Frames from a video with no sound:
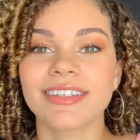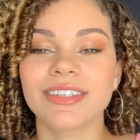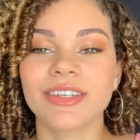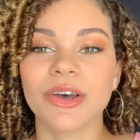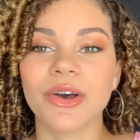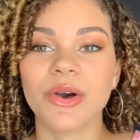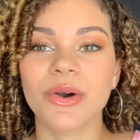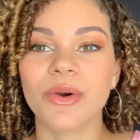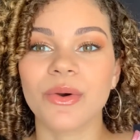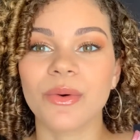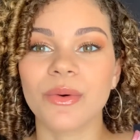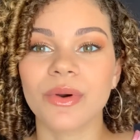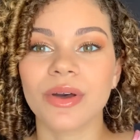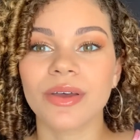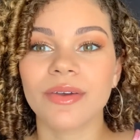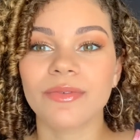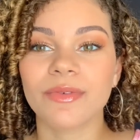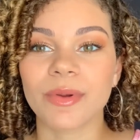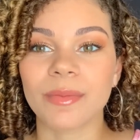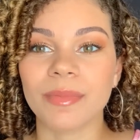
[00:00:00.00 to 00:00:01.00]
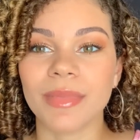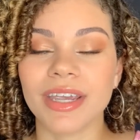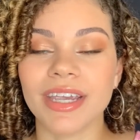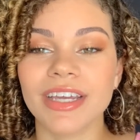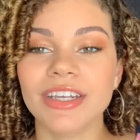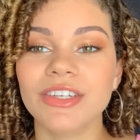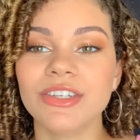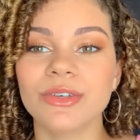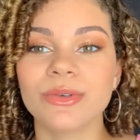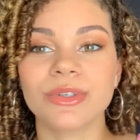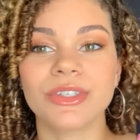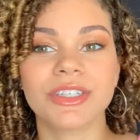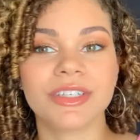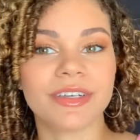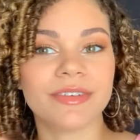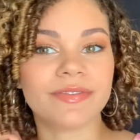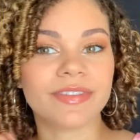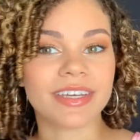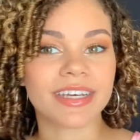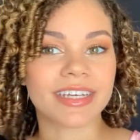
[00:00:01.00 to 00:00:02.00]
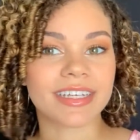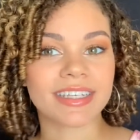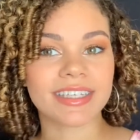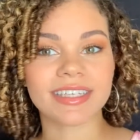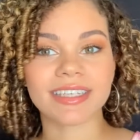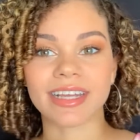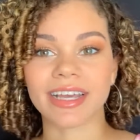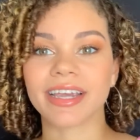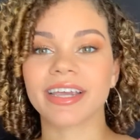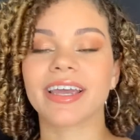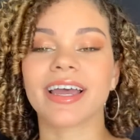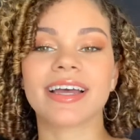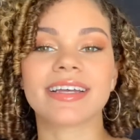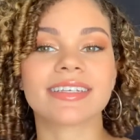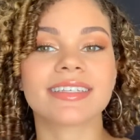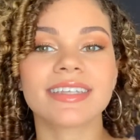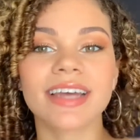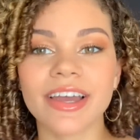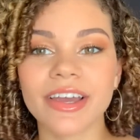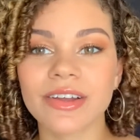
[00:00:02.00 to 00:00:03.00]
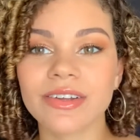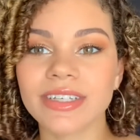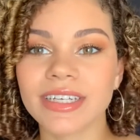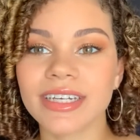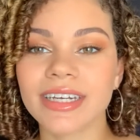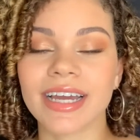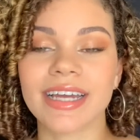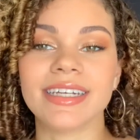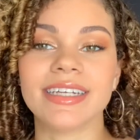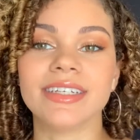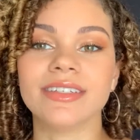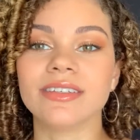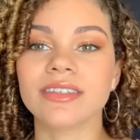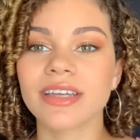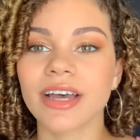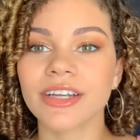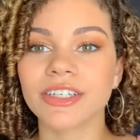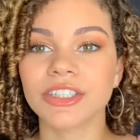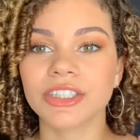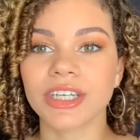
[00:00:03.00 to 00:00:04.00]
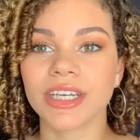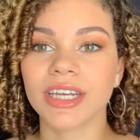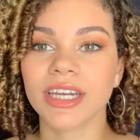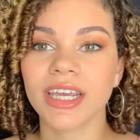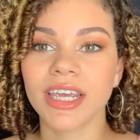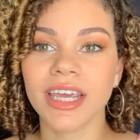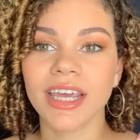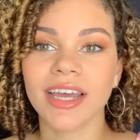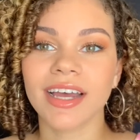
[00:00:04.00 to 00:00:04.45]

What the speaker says: So for me to achieve this, like, I styled it, I didn't touch it.